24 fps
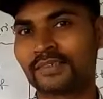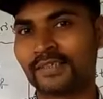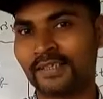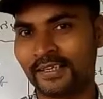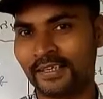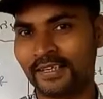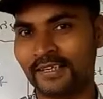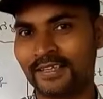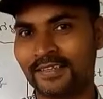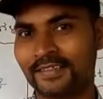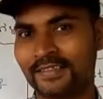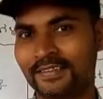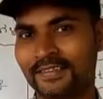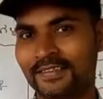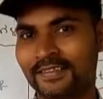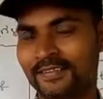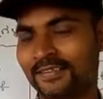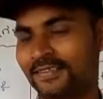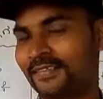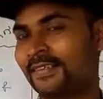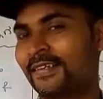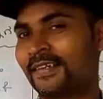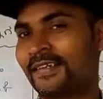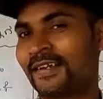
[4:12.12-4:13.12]
Here
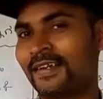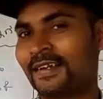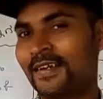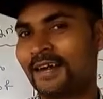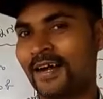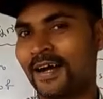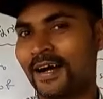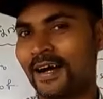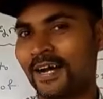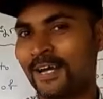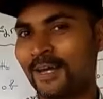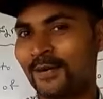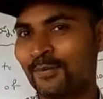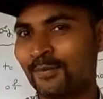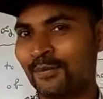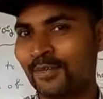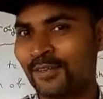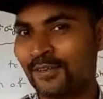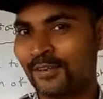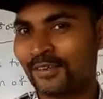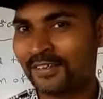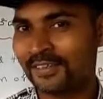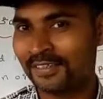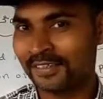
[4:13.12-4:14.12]
I am a
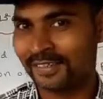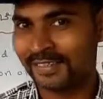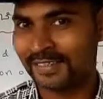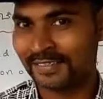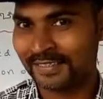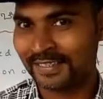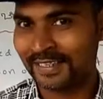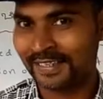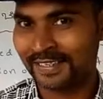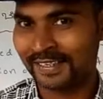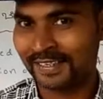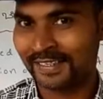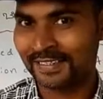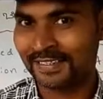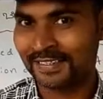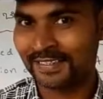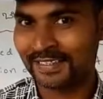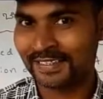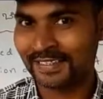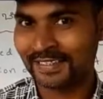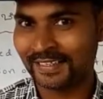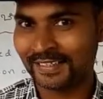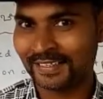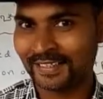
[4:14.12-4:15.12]
doctor sentence
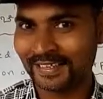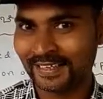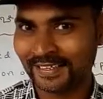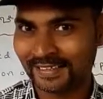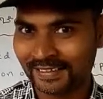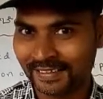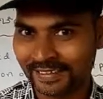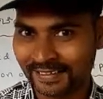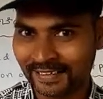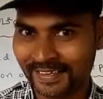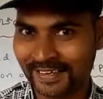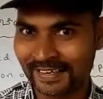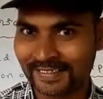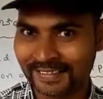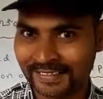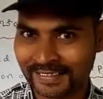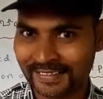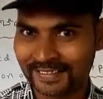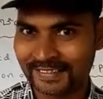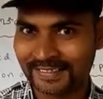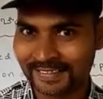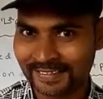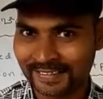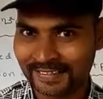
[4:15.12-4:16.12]
is there na, that
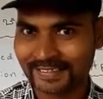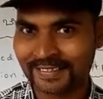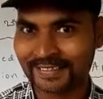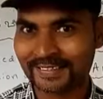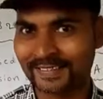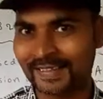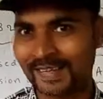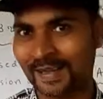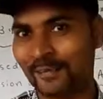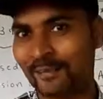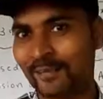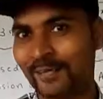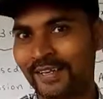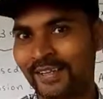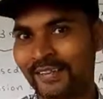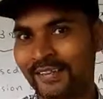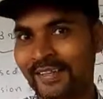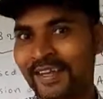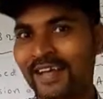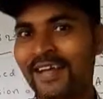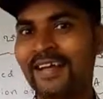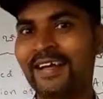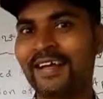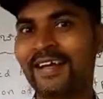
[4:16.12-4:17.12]
sentence is kept
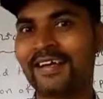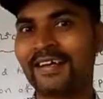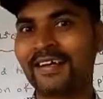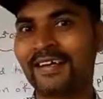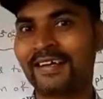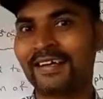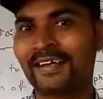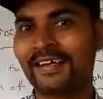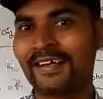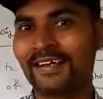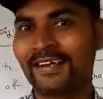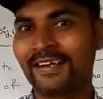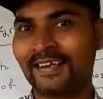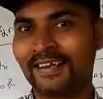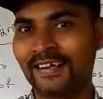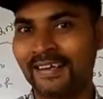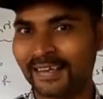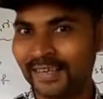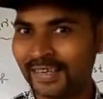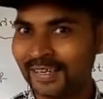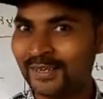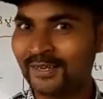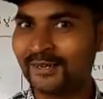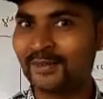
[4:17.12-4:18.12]
into
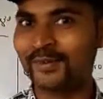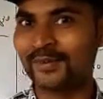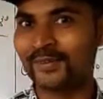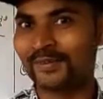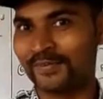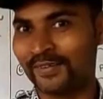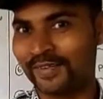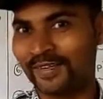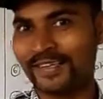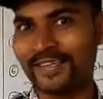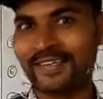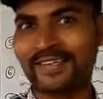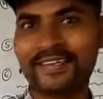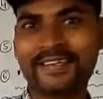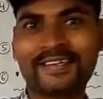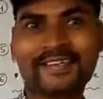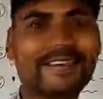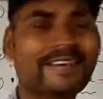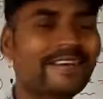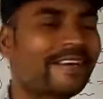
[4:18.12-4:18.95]
inverted